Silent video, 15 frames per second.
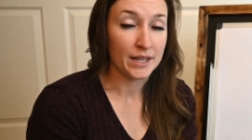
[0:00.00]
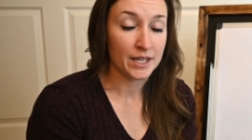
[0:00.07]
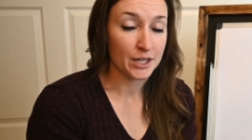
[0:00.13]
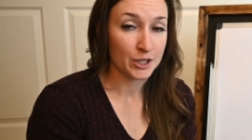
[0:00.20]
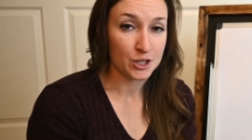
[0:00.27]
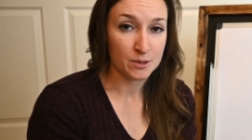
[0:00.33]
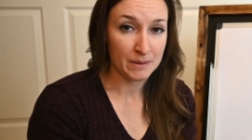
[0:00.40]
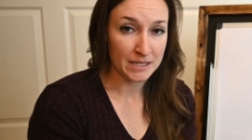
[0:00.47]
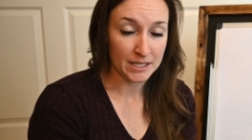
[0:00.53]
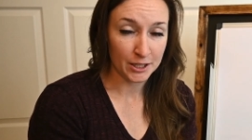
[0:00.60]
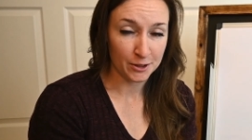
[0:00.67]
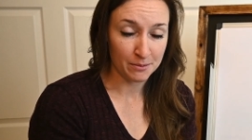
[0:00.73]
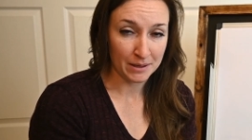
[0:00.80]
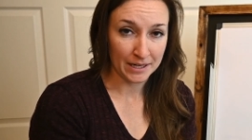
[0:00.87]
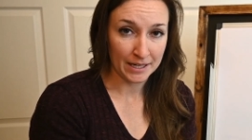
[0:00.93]
that you're spending
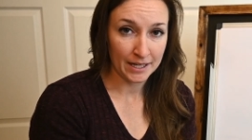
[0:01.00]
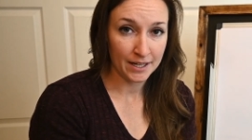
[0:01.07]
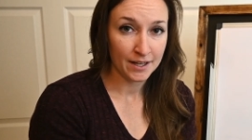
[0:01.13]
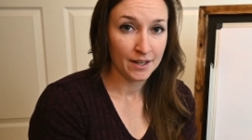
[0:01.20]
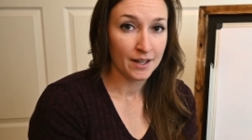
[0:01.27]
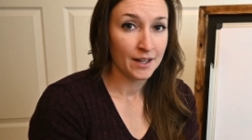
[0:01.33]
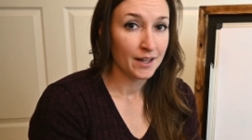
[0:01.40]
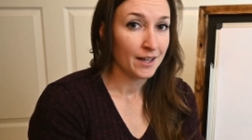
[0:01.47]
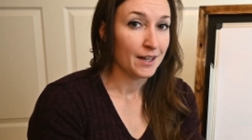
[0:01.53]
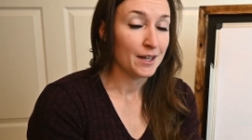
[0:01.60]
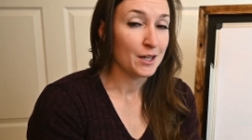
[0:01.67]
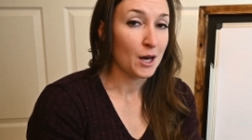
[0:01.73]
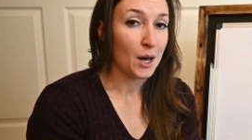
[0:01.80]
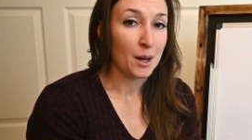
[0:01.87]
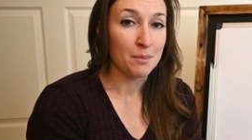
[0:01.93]
your money.
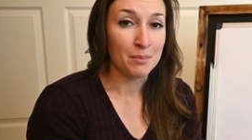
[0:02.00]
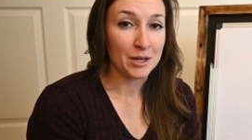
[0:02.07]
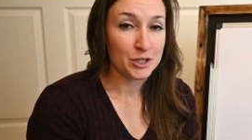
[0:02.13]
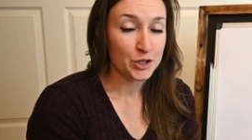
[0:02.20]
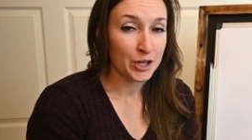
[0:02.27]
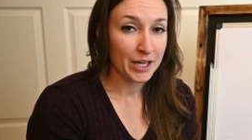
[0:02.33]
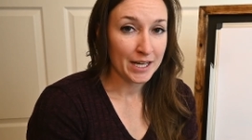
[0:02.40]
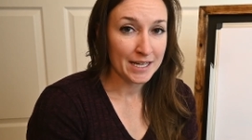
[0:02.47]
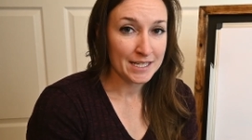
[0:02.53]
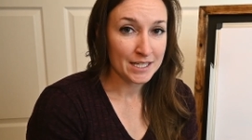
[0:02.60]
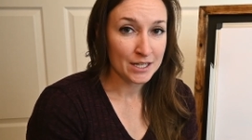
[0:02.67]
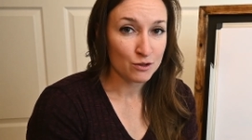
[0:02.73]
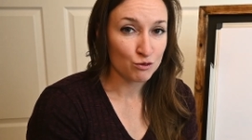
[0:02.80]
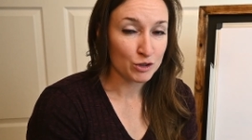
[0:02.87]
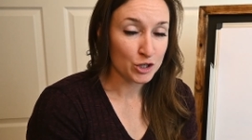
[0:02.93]
A budget
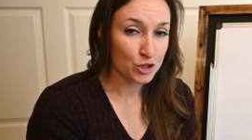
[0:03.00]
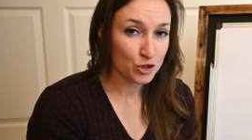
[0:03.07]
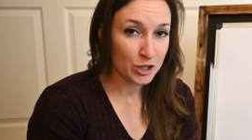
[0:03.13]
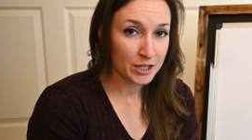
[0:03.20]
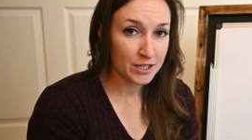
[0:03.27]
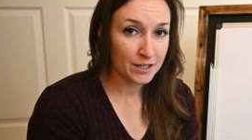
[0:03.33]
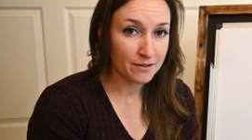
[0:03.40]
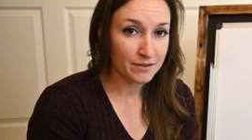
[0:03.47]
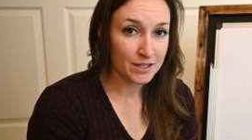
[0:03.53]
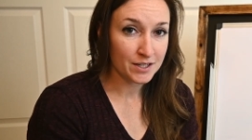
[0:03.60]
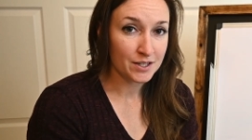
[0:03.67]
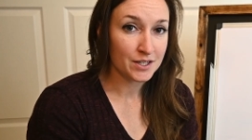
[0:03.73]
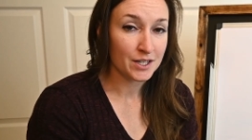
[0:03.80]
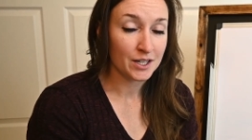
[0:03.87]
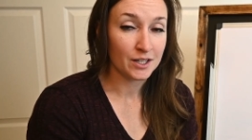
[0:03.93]
isn't restrictive
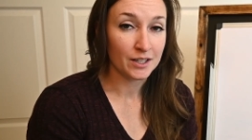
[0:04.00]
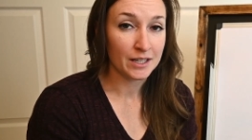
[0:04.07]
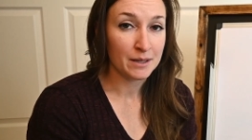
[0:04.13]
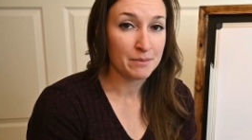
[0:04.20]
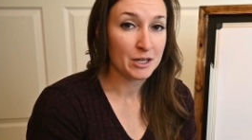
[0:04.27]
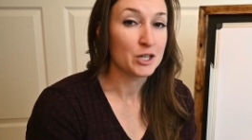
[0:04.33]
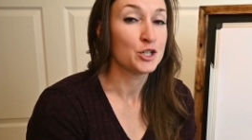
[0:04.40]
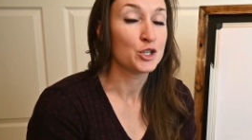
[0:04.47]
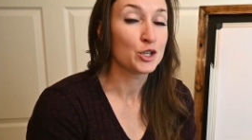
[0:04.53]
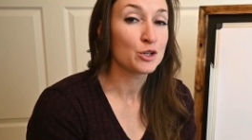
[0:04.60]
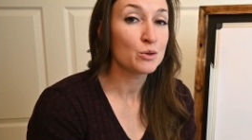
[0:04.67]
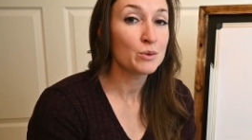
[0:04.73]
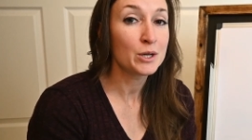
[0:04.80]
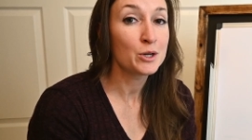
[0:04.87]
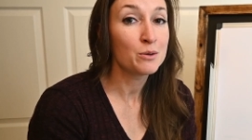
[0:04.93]
necessarily because you're
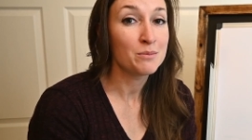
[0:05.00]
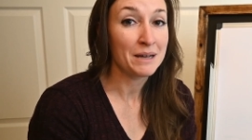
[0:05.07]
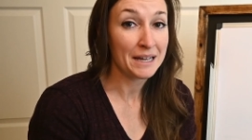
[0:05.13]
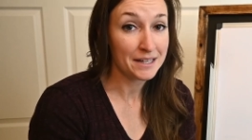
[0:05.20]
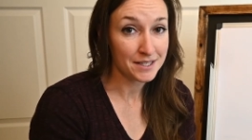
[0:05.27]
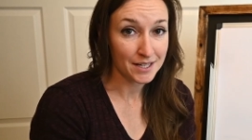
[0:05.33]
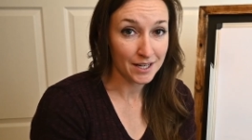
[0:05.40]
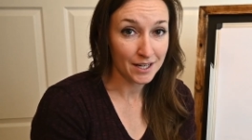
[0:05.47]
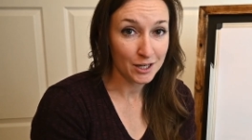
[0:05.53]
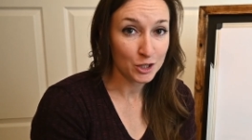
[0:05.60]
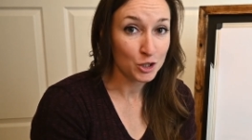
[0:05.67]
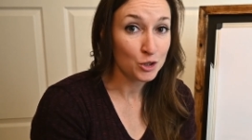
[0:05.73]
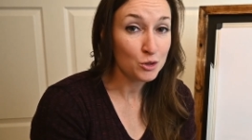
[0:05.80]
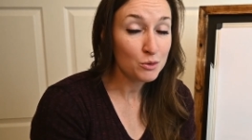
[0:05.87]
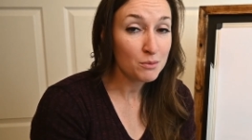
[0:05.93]
the one who makes it.
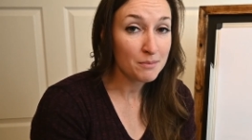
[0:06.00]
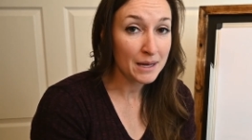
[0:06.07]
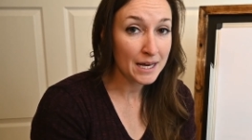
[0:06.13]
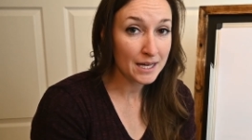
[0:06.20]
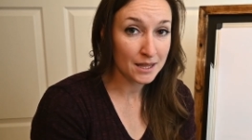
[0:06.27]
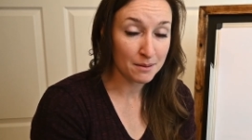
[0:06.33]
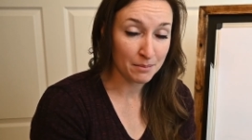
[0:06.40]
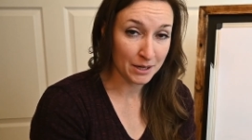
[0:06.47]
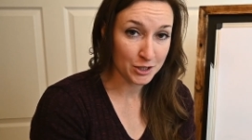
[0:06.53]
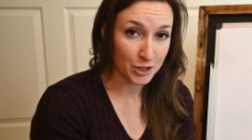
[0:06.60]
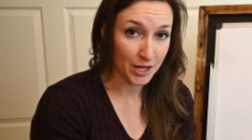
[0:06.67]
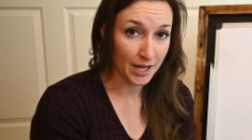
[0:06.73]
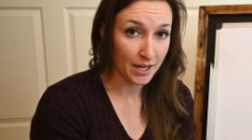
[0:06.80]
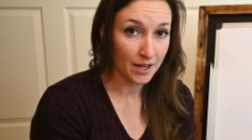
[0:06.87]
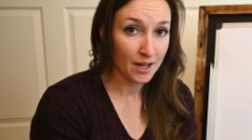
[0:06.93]
You make the
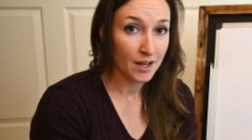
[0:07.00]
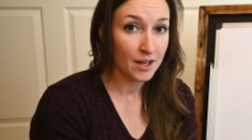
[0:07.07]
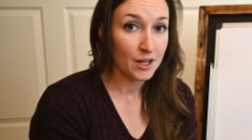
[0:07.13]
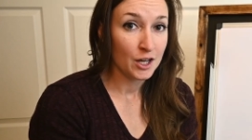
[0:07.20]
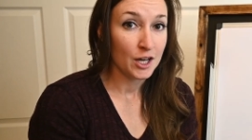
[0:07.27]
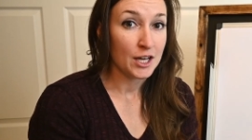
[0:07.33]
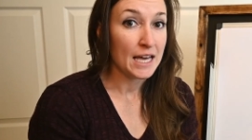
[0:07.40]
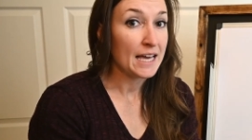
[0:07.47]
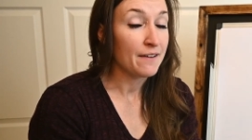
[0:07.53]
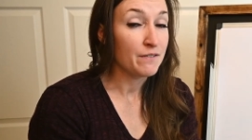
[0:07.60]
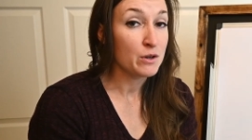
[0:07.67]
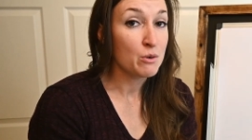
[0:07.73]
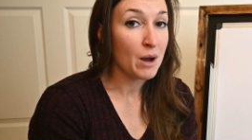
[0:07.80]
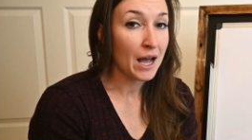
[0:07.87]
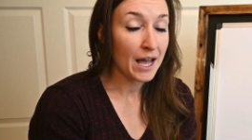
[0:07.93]
budget. If
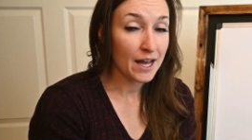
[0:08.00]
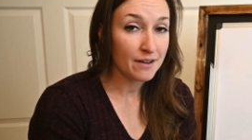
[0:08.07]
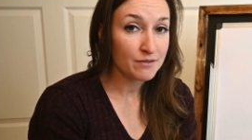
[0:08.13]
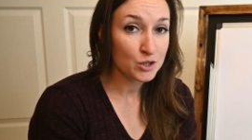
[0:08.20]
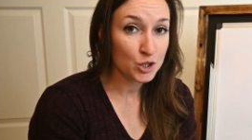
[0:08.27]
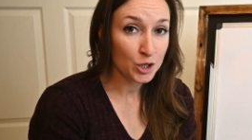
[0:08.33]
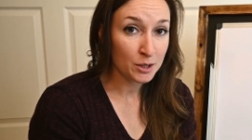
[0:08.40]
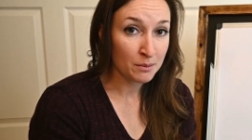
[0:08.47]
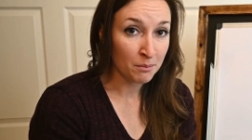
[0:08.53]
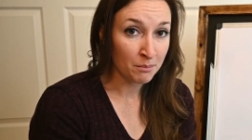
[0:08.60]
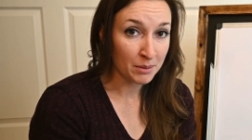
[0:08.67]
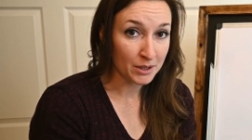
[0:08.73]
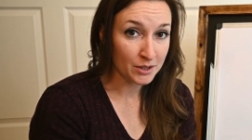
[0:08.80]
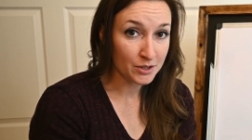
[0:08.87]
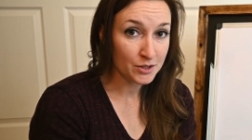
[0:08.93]
you have certain
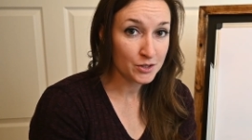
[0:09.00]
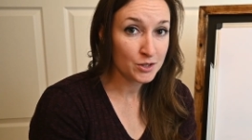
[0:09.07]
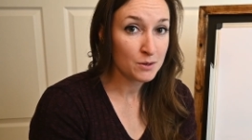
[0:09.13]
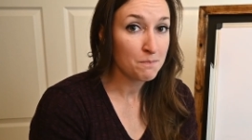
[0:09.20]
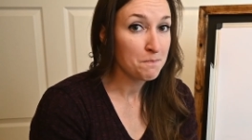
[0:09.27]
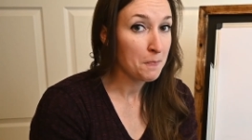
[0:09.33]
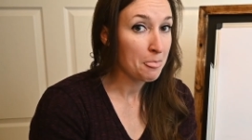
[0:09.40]
bills,